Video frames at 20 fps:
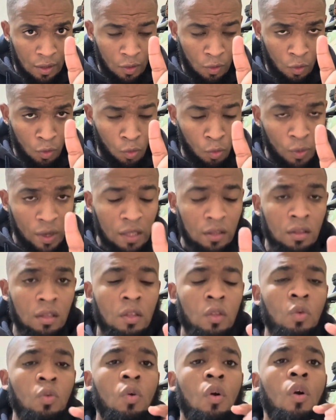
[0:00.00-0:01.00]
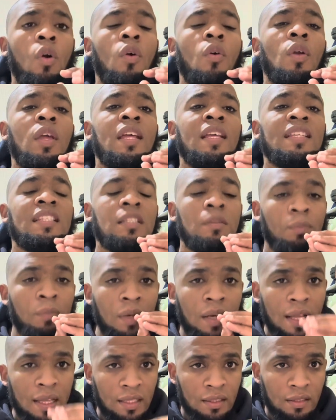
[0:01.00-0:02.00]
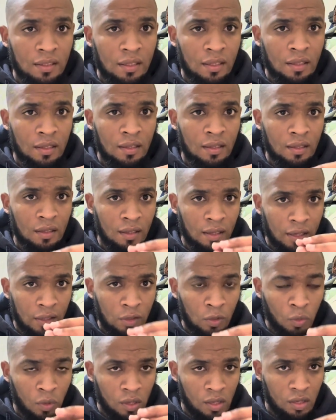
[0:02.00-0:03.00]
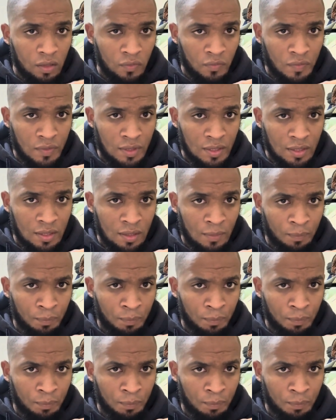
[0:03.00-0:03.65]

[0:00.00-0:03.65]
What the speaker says: when you explain grade 12s,